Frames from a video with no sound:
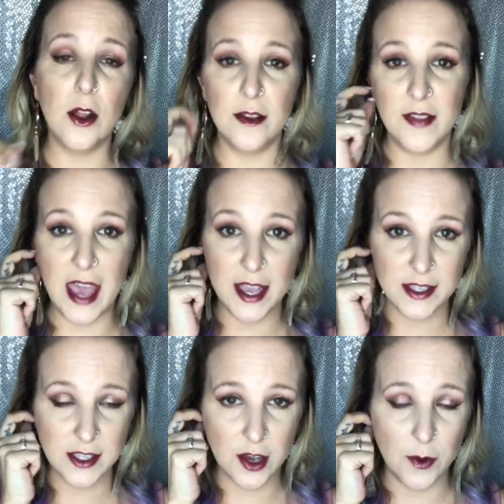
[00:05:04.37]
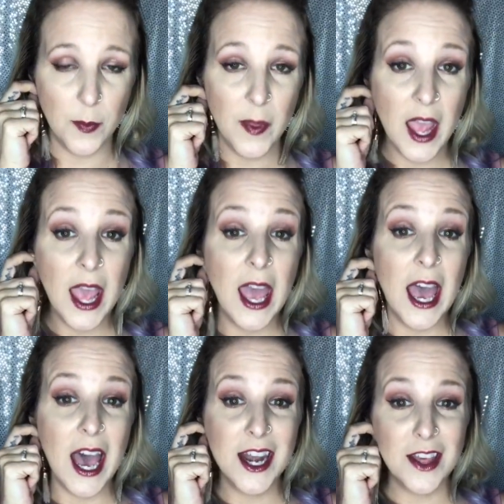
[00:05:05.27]
that. So
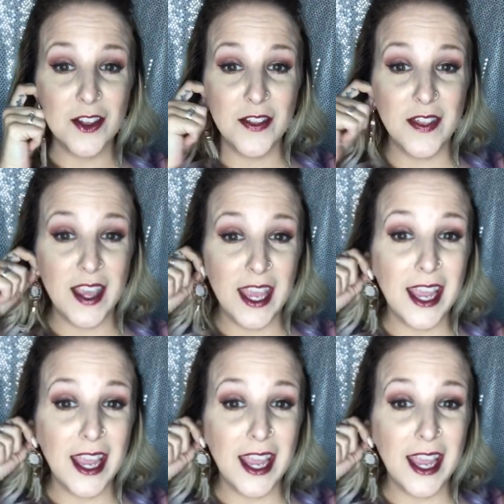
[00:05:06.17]
another thing,